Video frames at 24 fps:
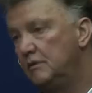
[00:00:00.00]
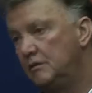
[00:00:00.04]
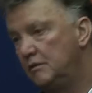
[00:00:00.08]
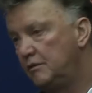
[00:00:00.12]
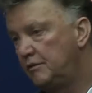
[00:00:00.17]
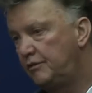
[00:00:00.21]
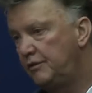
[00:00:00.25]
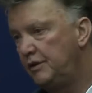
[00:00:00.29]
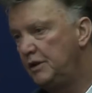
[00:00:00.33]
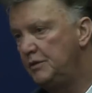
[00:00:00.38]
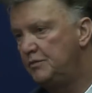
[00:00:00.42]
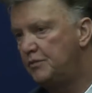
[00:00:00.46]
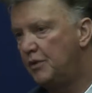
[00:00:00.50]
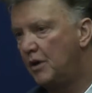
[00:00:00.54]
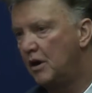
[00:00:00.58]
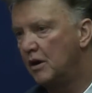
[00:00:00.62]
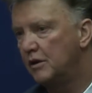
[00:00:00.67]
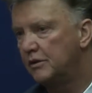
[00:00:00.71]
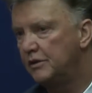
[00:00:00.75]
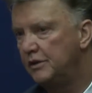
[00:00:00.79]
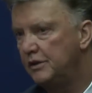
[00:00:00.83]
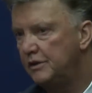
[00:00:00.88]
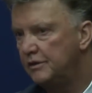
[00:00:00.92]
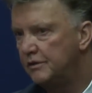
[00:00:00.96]
Three
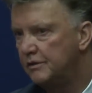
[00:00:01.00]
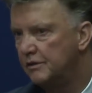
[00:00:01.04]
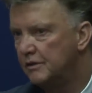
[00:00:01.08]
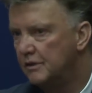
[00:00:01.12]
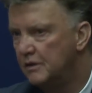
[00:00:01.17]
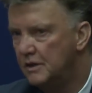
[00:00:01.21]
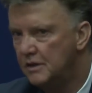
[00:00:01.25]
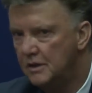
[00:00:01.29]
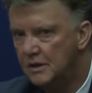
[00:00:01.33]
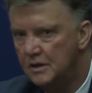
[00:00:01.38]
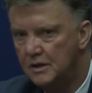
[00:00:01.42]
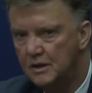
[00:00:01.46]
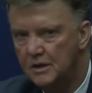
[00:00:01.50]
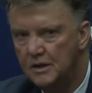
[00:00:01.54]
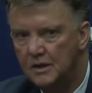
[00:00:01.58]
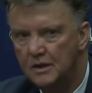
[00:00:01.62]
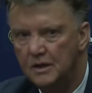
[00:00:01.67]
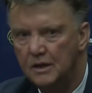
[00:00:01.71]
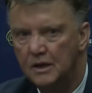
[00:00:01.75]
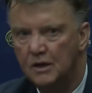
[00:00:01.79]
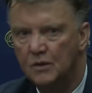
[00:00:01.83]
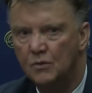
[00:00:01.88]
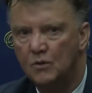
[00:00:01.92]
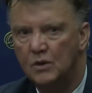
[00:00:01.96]
parties,
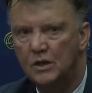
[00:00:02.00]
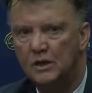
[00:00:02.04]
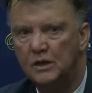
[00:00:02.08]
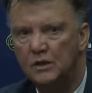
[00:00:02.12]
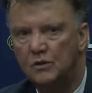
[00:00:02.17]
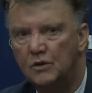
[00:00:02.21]
and when